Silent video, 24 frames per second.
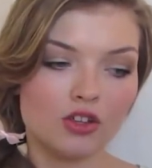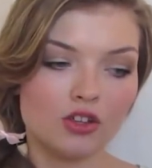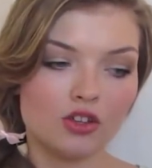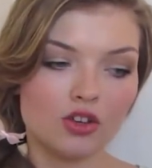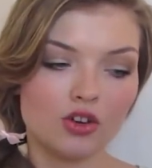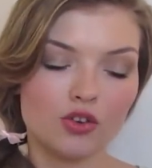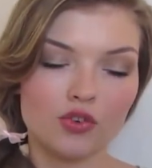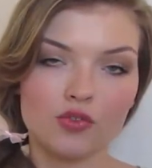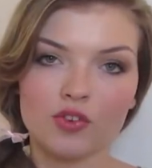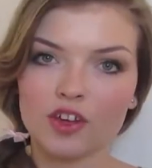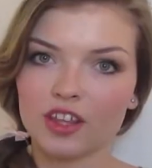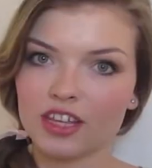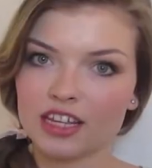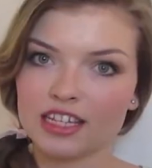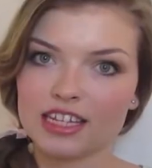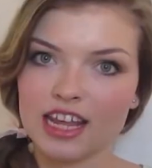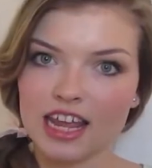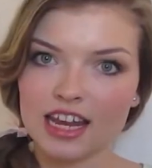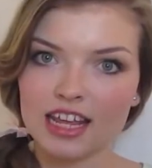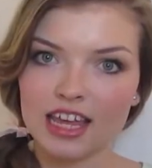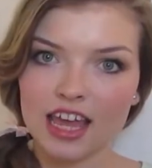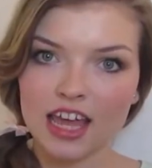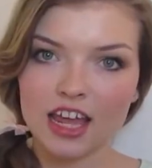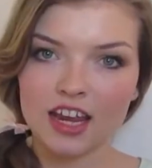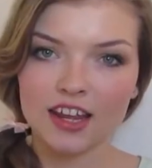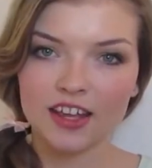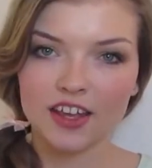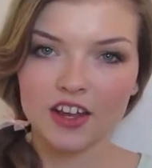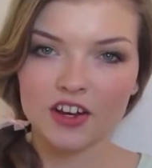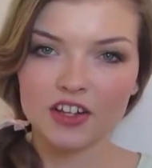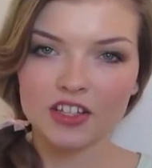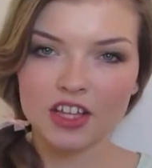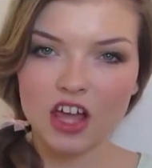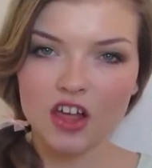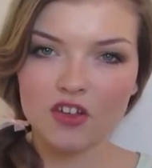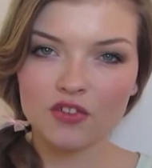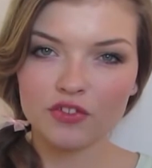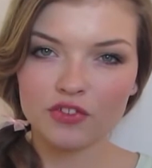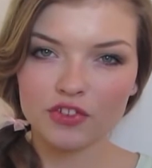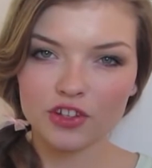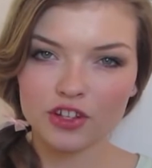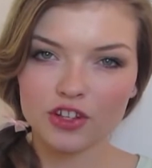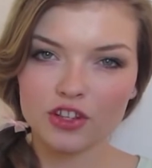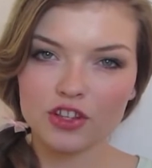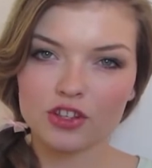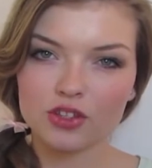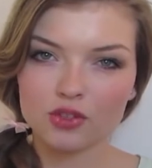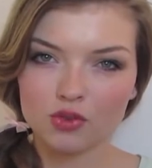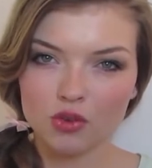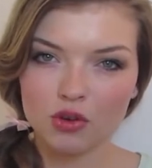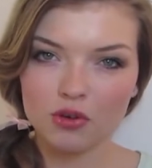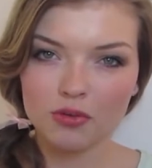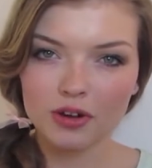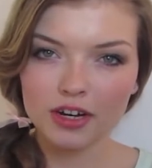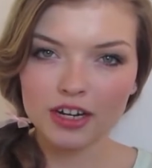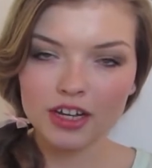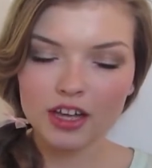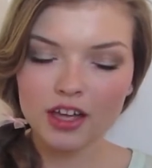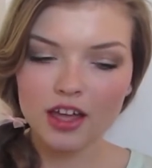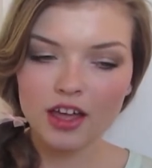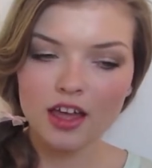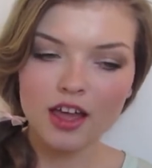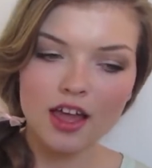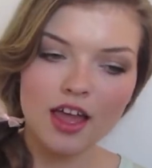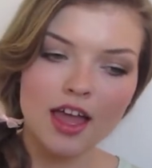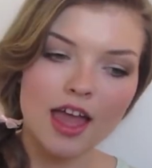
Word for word: you're really dedicating yourself to the schoolwork